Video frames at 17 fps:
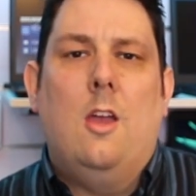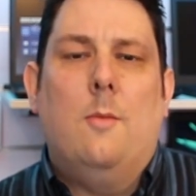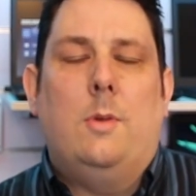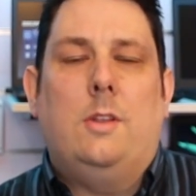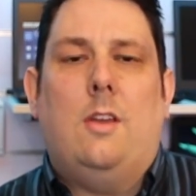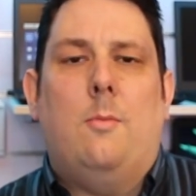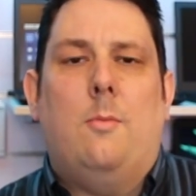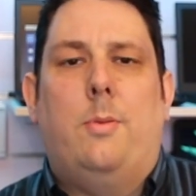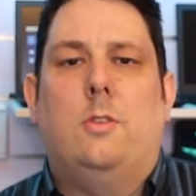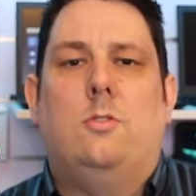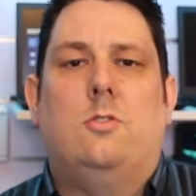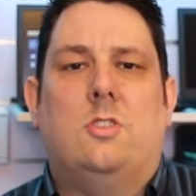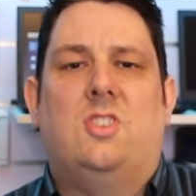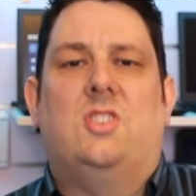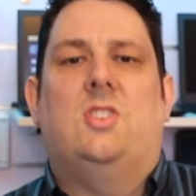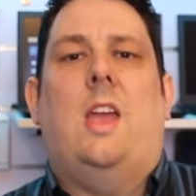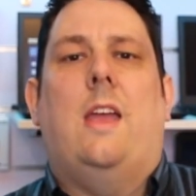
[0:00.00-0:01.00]
But don't put
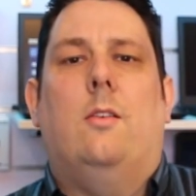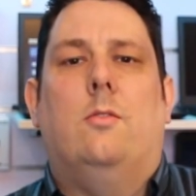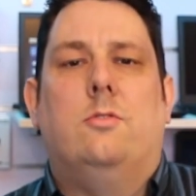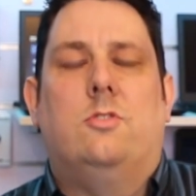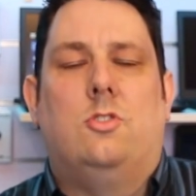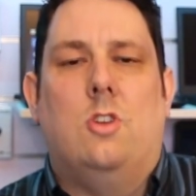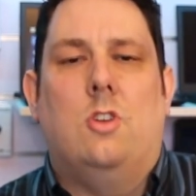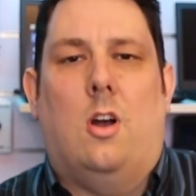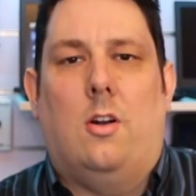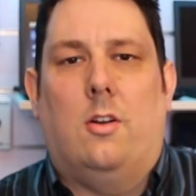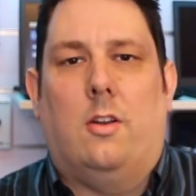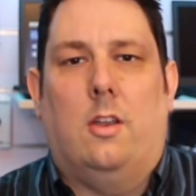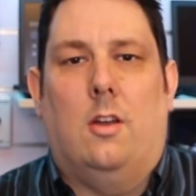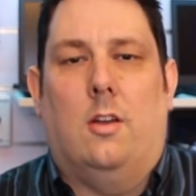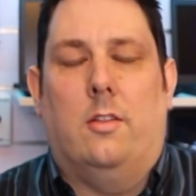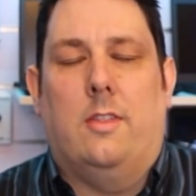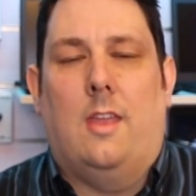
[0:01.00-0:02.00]
just sales
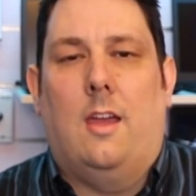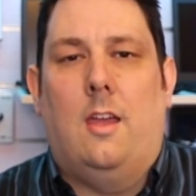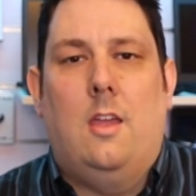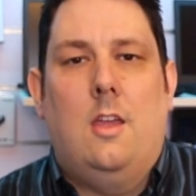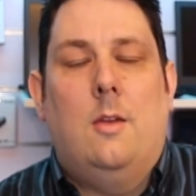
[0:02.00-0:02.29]
jargon on there.